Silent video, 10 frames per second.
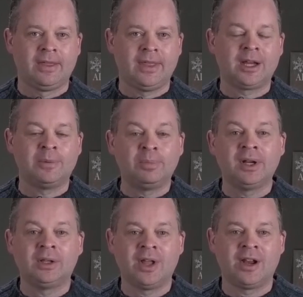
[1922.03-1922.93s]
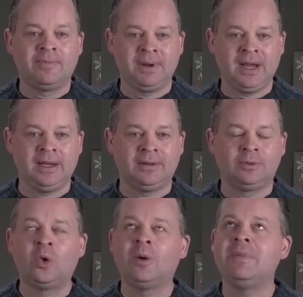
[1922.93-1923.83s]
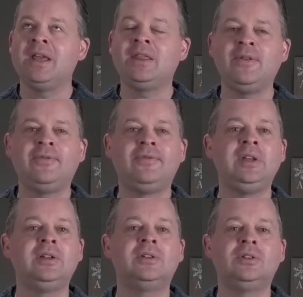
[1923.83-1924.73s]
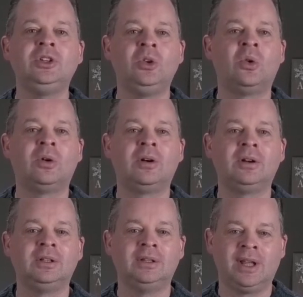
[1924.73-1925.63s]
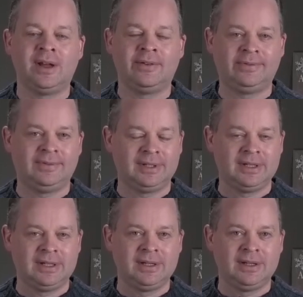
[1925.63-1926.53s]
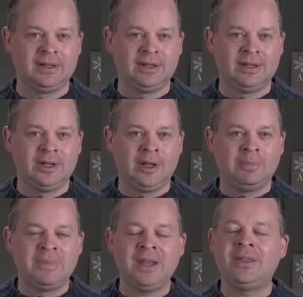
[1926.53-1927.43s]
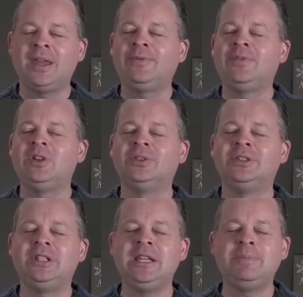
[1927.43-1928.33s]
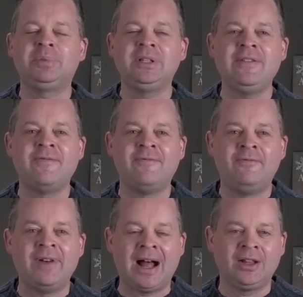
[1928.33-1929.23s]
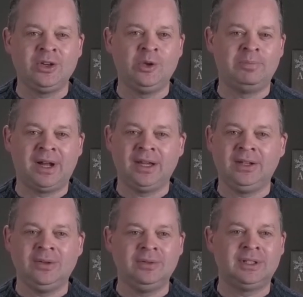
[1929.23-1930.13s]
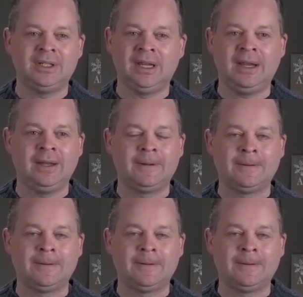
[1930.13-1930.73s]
that can bring a lot of pain. Lord, may they feel your love. May they feel deeply valued by you today.